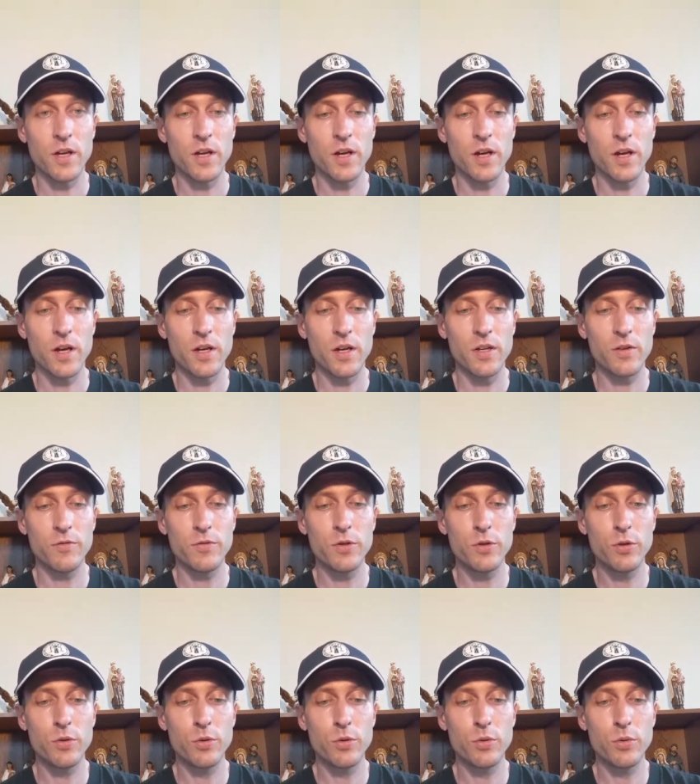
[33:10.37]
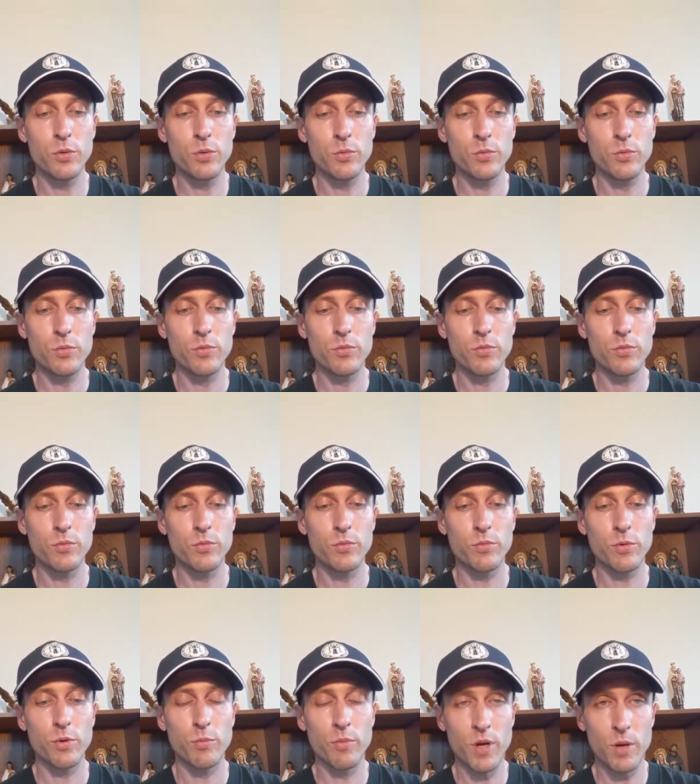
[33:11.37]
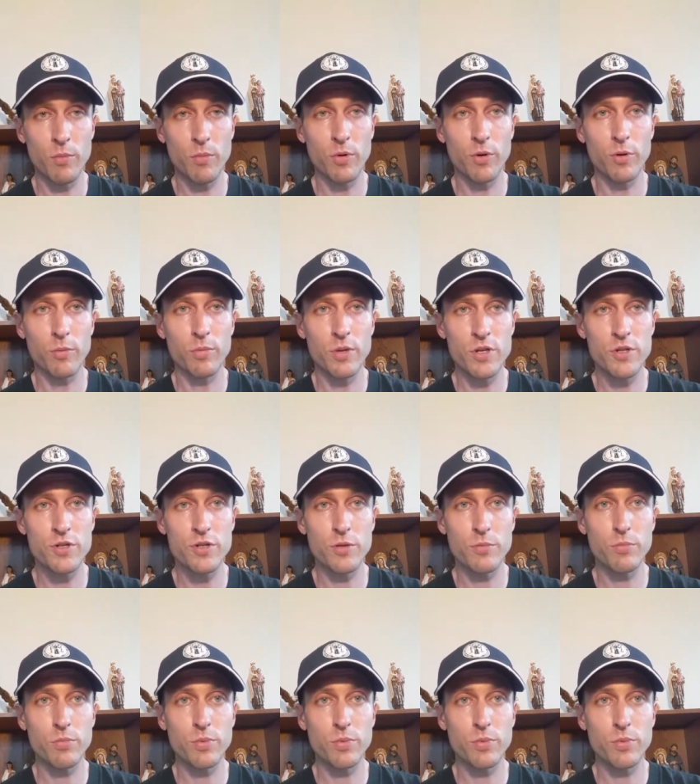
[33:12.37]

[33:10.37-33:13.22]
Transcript: uh, if you remember Bishop,